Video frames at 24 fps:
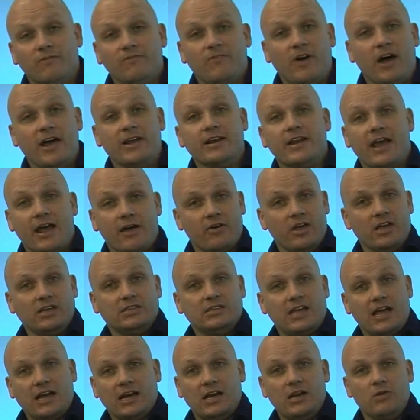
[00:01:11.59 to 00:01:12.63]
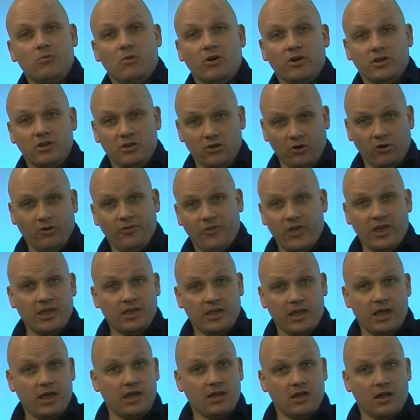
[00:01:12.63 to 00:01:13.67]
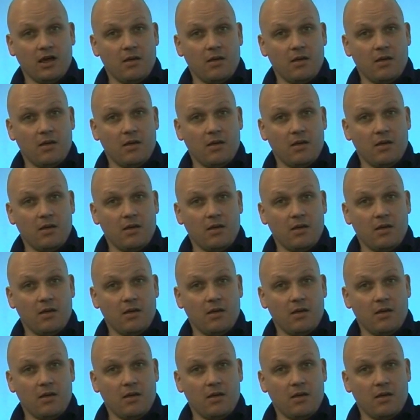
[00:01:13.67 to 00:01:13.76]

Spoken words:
find out exactly what you're thinking